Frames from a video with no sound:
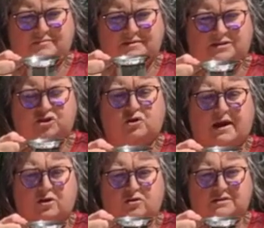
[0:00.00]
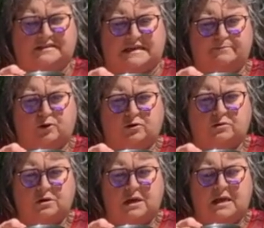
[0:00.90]
strainer
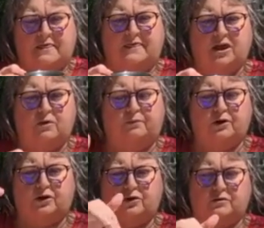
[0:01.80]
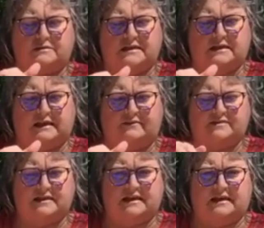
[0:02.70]
steeper that you put your tea
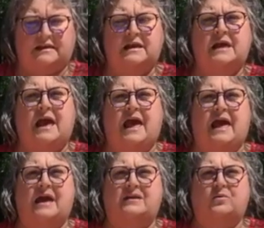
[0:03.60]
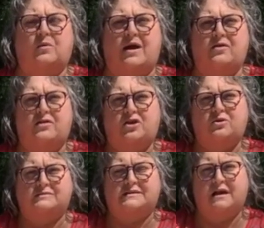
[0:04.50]
leaves in, and rather than
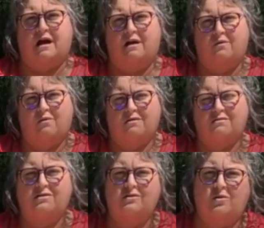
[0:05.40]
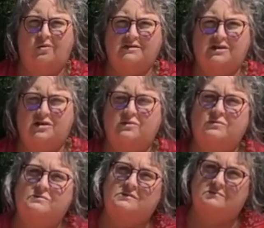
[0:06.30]
using hot water, you're going to
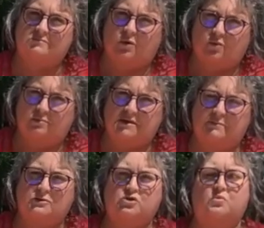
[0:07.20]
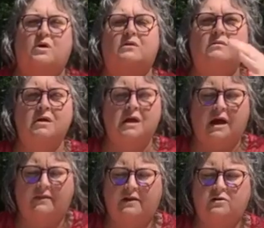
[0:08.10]
use room temperature water,
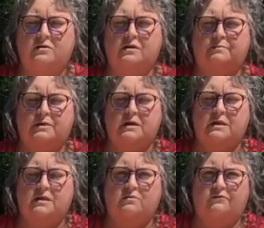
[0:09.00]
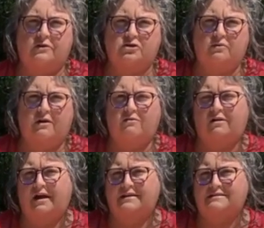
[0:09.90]
and then you're going to put it in the refrigerator and
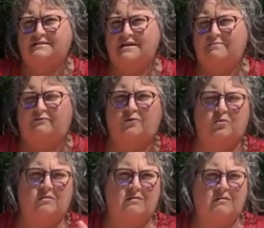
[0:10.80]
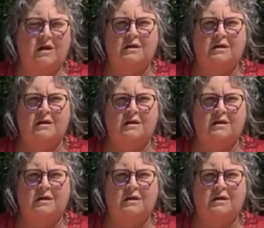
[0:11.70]
let it steep for